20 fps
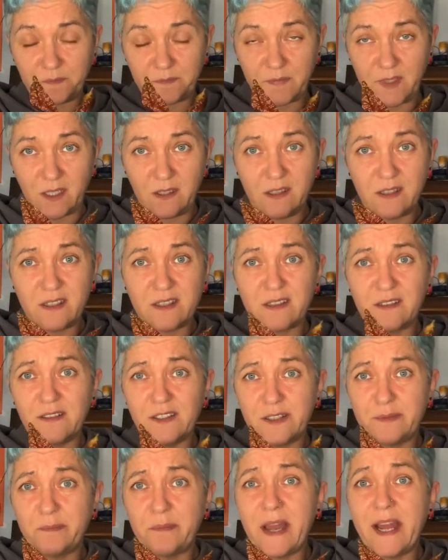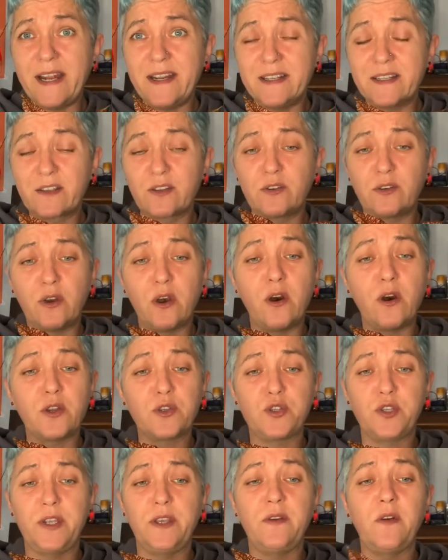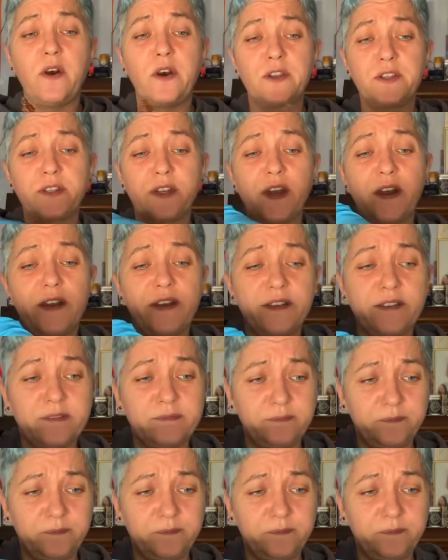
this smells scorching hot, guys.